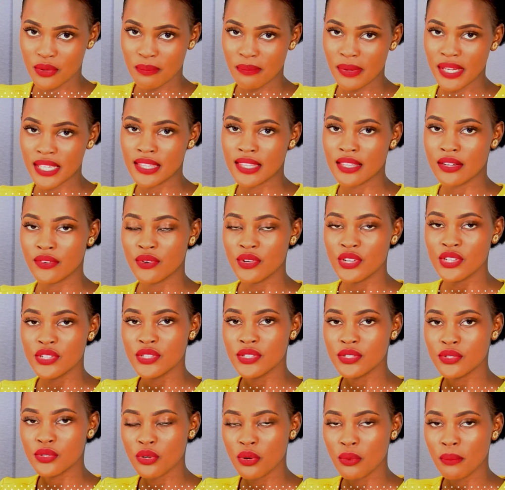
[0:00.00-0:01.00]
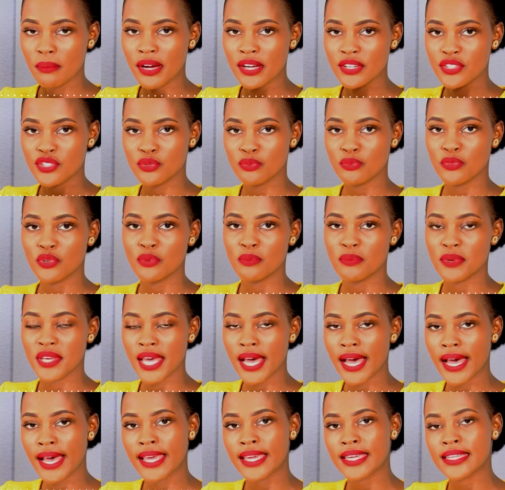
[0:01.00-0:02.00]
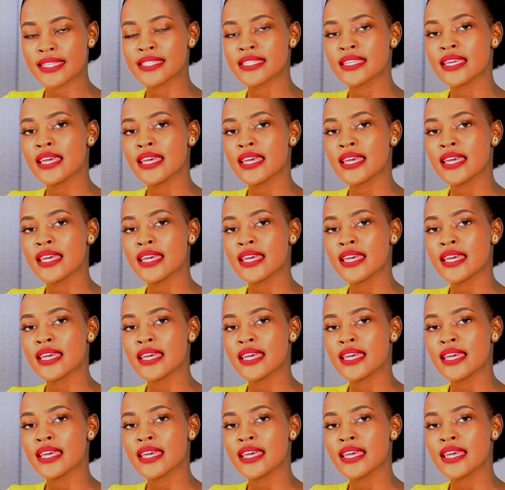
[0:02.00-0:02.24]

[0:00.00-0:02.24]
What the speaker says: But there is so much more behind